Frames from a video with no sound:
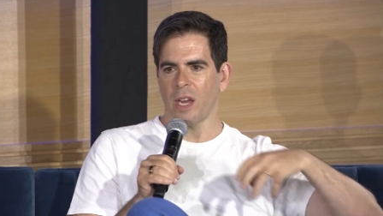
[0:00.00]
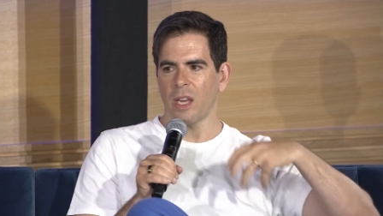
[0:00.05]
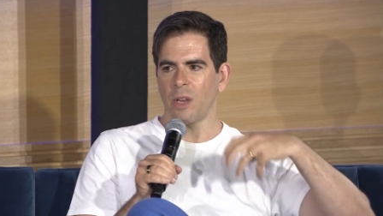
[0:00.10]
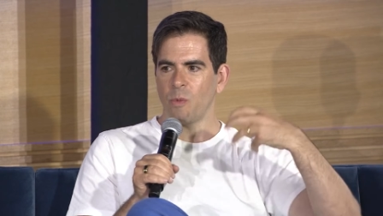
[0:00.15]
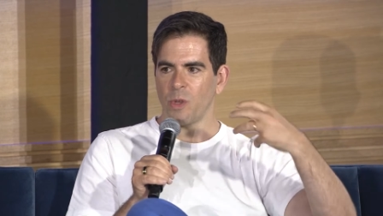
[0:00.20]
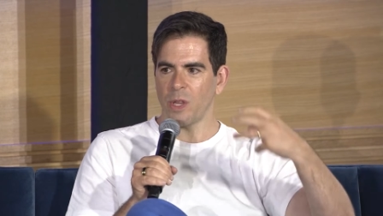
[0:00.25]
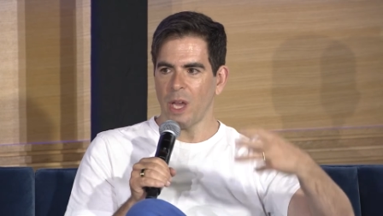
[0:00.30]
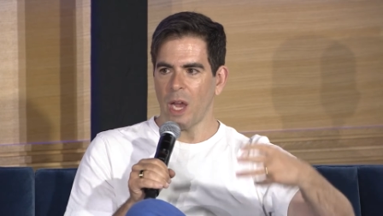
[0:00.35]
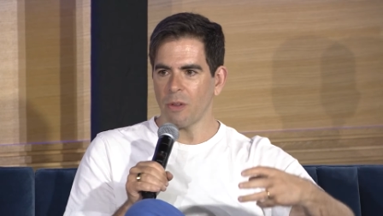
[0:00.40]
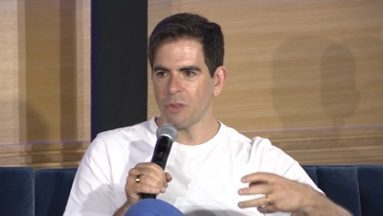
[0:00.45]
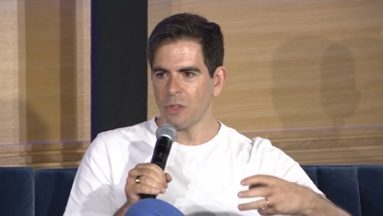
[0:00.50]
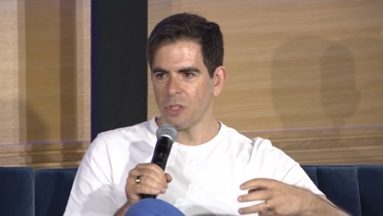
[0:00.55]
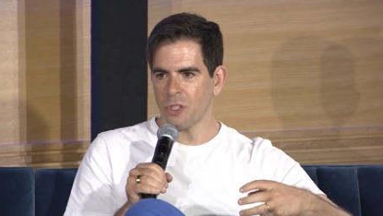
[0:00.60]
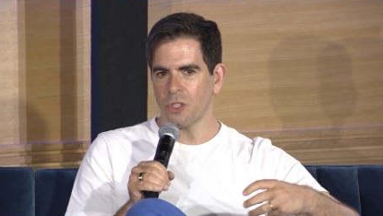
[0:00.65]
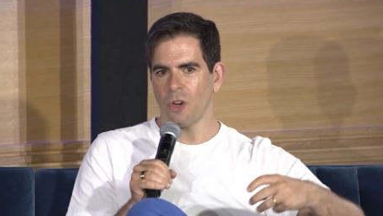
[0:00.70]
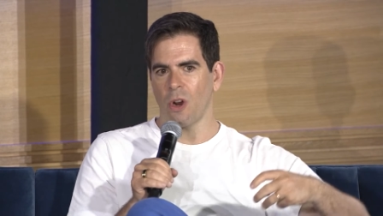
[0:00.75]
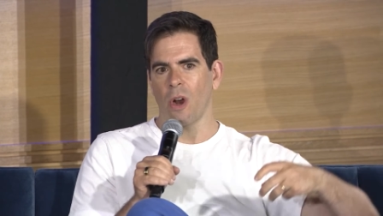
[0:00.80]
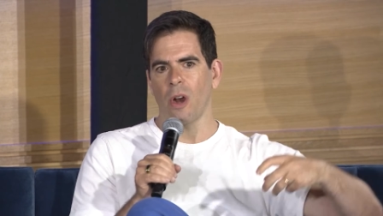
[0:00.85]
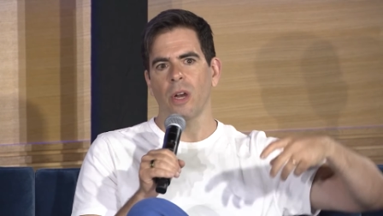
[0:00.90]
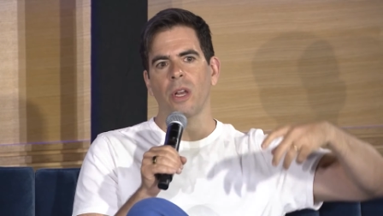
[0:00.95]
And without the
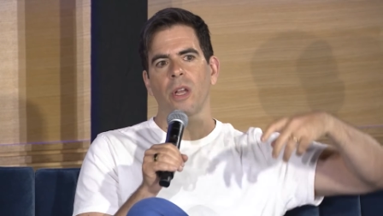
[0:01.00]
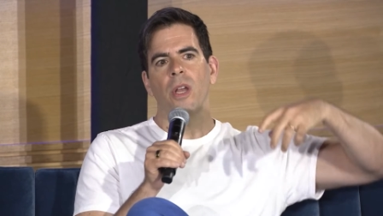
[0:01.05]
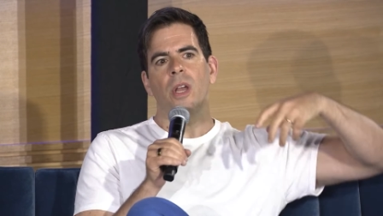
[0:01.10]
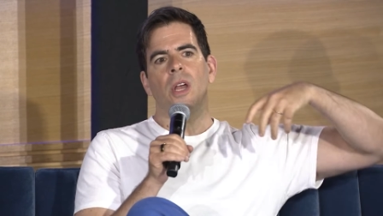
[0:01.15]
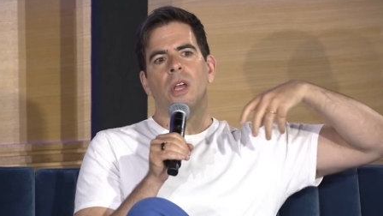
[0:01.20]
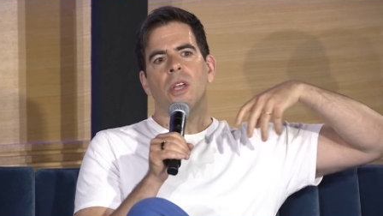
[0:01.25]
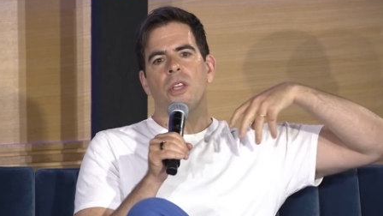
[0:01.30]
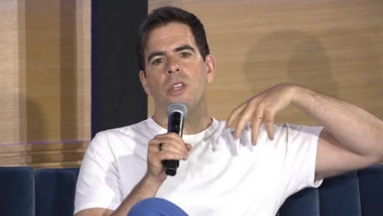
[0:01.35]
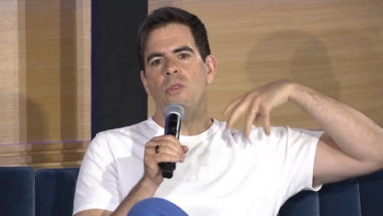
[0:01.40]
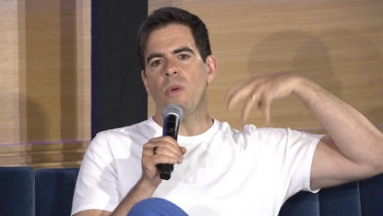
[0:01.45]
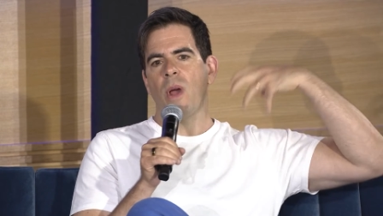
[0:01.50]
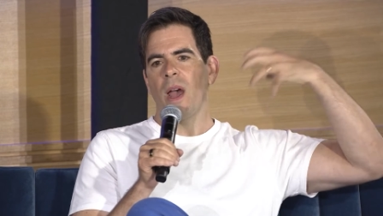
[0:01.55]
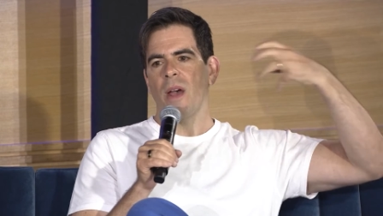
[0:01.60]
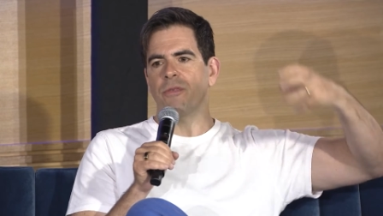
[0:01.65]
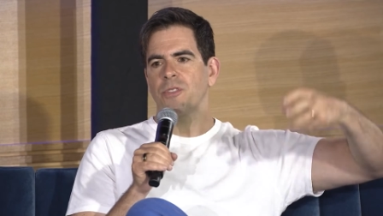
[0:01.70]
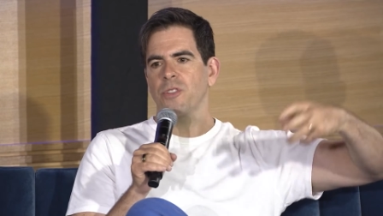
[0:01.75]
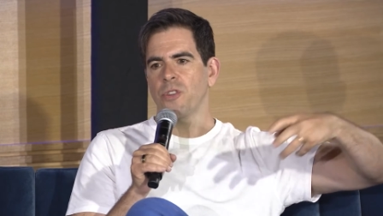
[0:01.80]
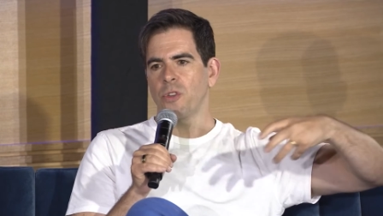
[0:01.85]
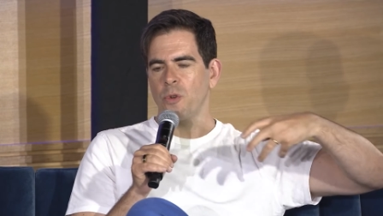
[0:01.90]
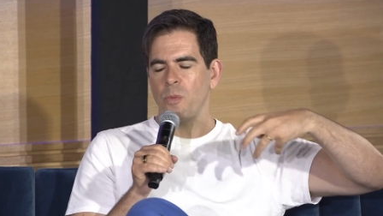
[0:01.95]
shark, you have
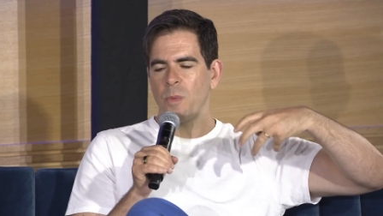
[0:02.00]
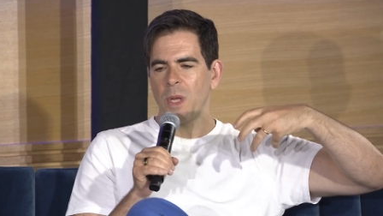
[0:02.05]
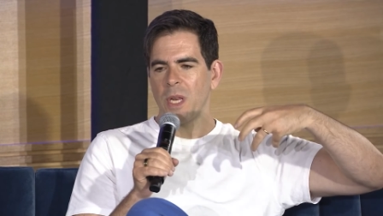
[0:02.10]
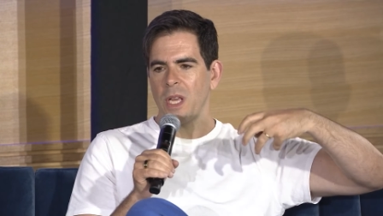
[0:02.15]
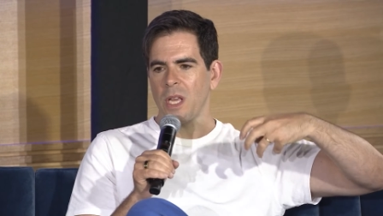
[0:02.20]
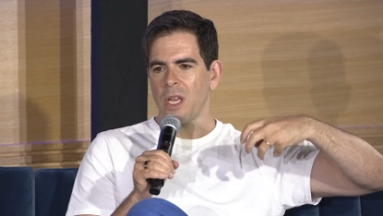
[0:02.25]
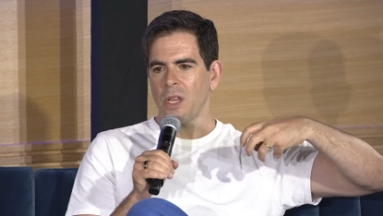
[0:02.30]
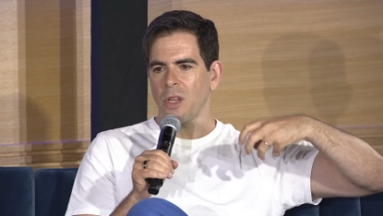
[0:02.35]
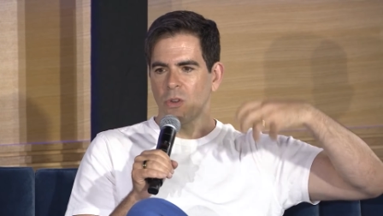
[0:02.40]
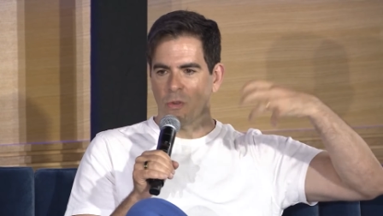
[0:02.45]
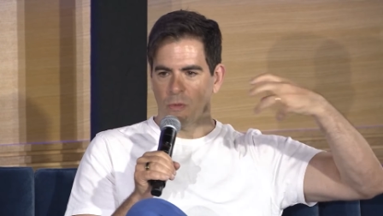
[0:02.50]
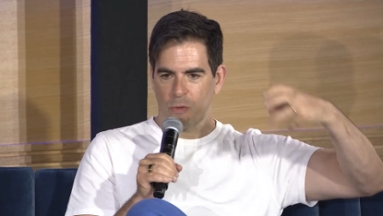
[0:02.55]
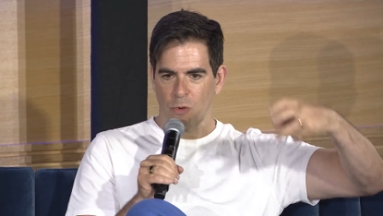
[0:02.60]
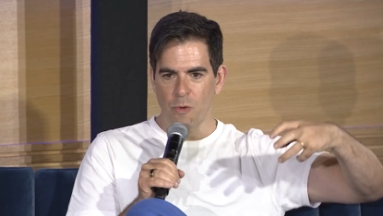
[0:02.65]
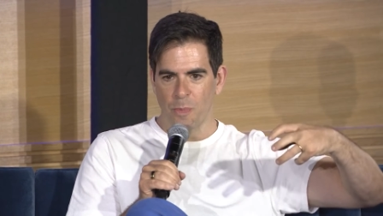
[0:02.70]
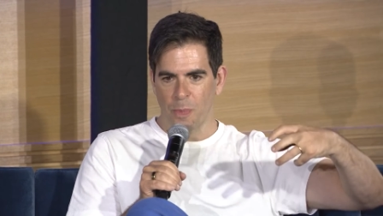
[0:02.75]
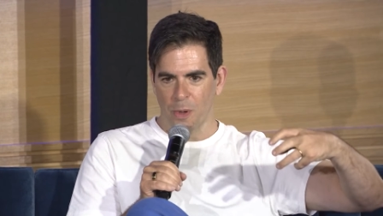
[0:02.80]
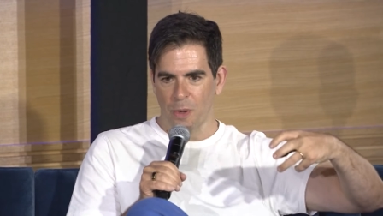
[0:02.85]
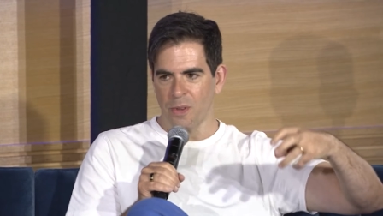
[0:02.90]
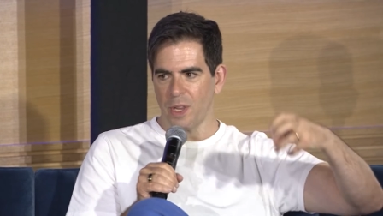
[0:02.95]
too many
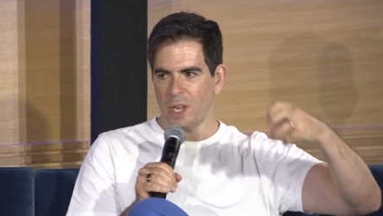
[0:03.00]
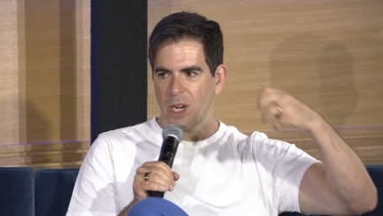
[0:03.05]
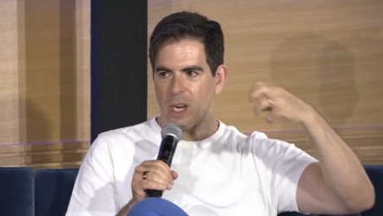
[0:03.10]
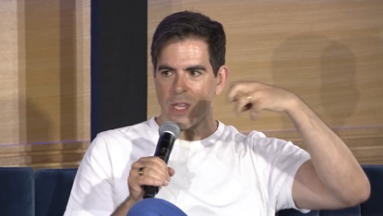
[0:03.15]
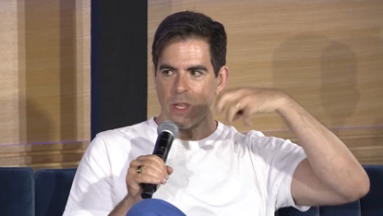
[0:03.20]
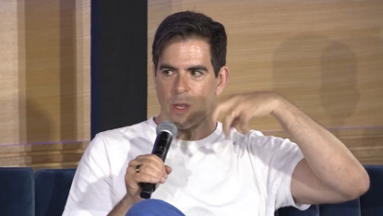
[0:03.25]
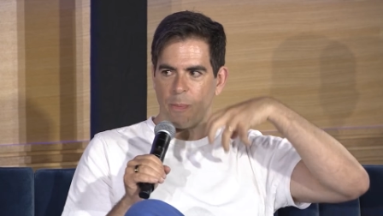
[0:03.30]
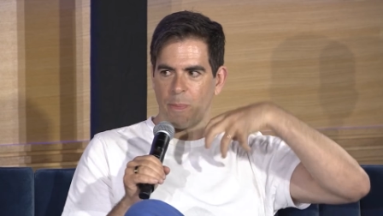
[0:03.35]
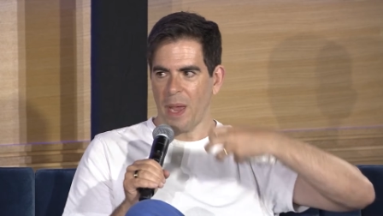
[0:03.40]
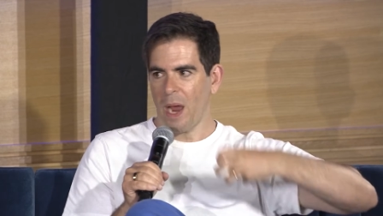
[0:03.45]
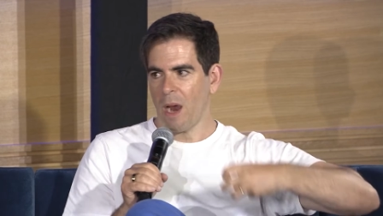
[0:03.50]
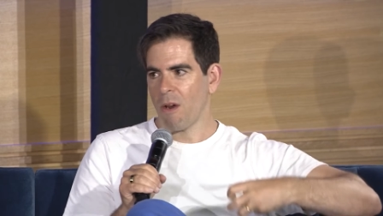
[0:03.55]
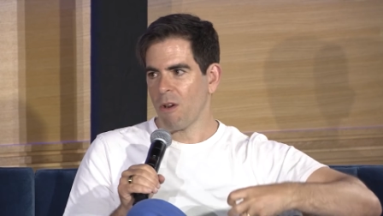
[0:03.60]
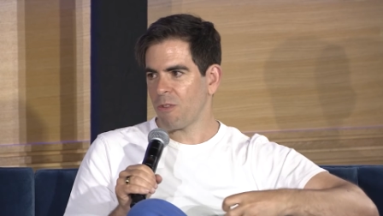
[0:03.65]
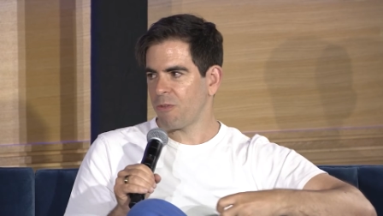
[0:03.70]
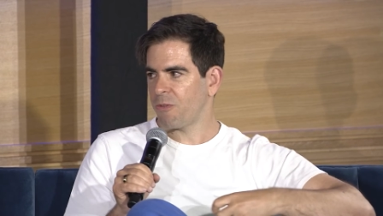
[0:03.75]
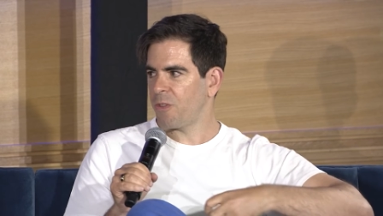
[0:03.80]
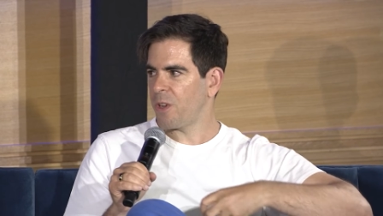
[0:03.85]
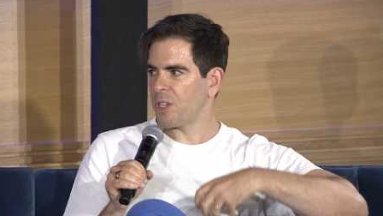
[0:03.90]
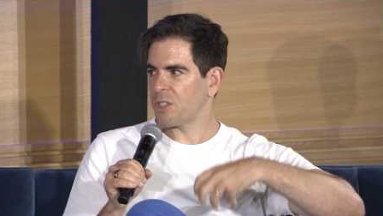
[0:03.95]
grouper that eat the
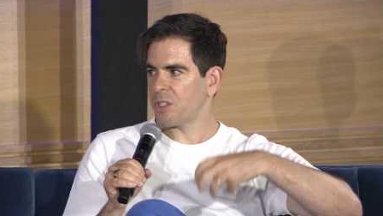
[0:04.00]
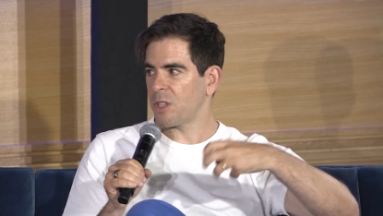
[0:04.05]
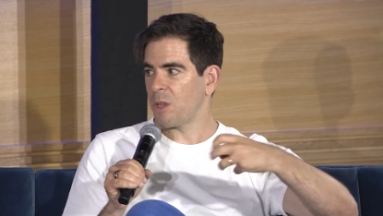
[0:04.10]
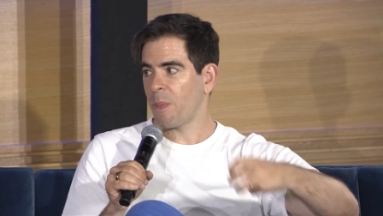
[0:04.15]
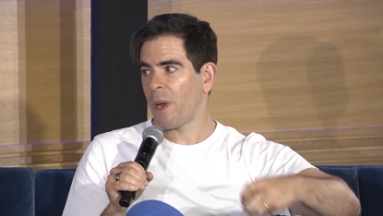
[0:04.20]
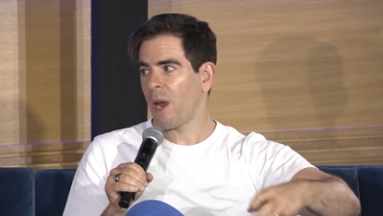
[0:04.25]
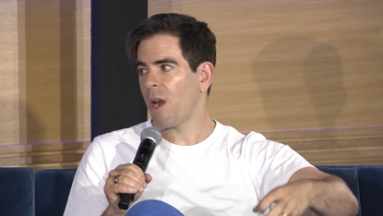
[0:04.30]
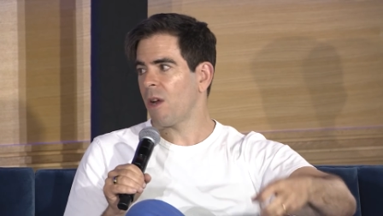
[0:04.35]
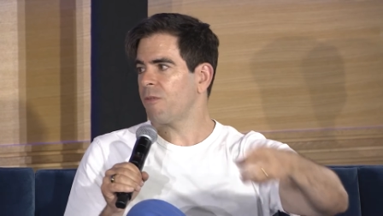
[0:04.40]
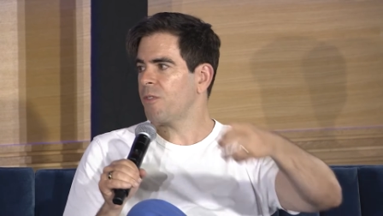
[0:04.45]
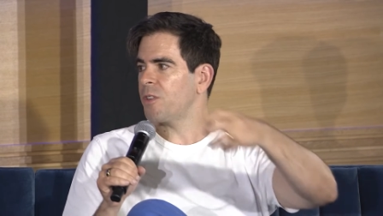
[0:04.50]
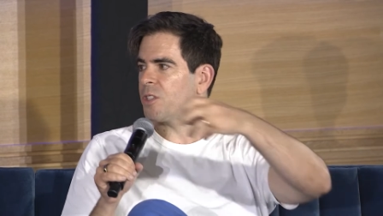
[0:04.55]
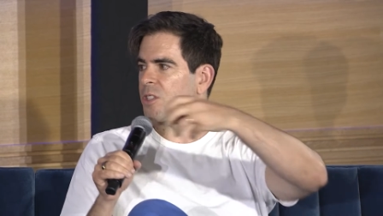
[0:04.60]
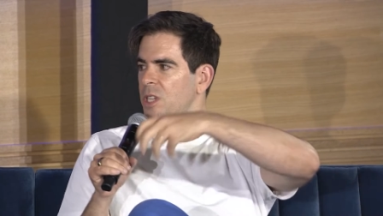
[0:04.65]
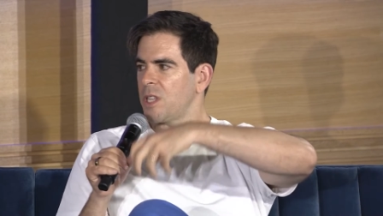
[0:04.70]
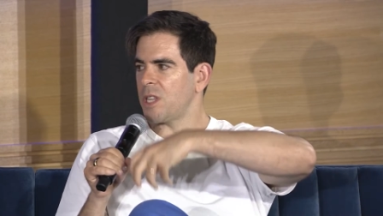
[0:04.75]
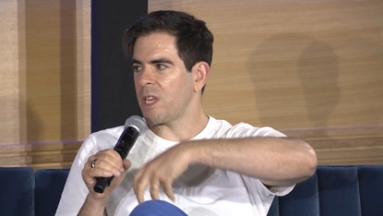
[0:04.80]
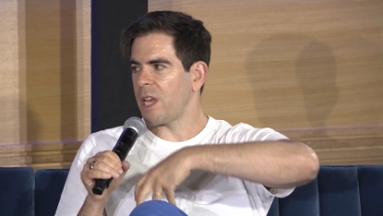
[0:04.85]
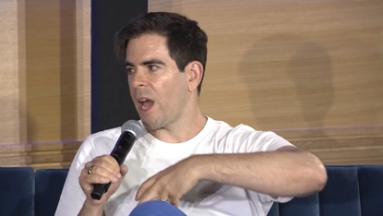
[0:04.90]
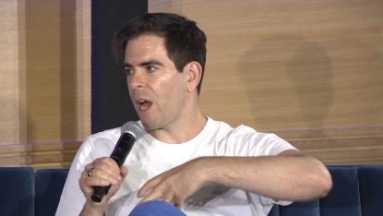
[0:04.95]
parrotfish, and the parrotfish
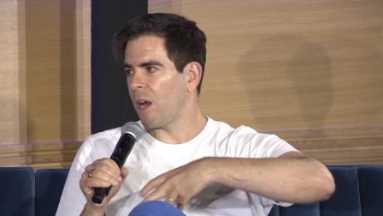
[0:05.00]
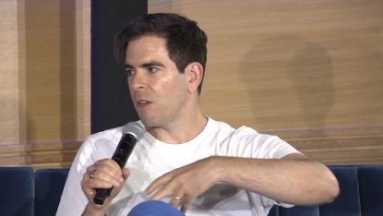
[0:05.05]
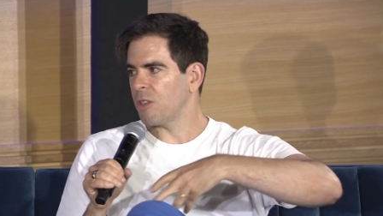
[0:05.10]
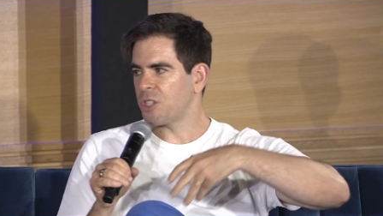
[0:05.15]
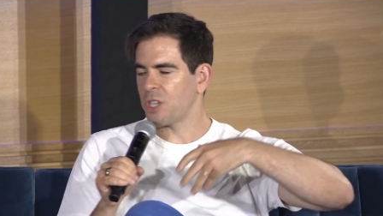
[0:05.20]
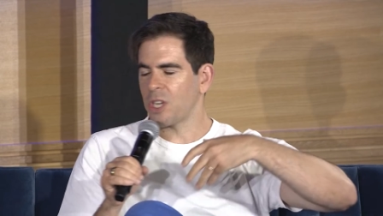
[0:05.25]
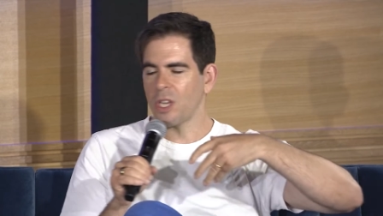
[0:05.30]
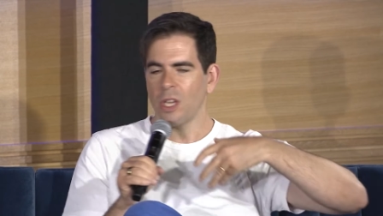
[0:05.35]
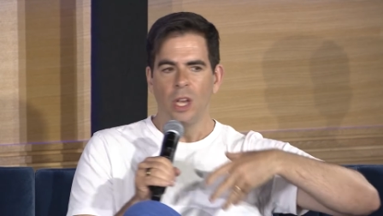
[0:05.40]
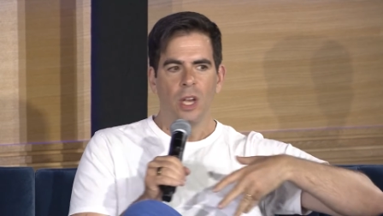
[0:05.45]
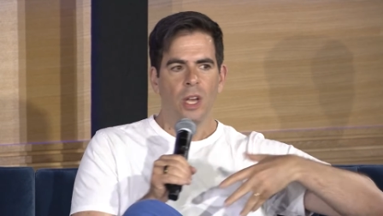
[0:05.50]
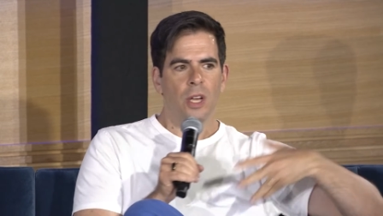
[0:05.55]
eat the algae.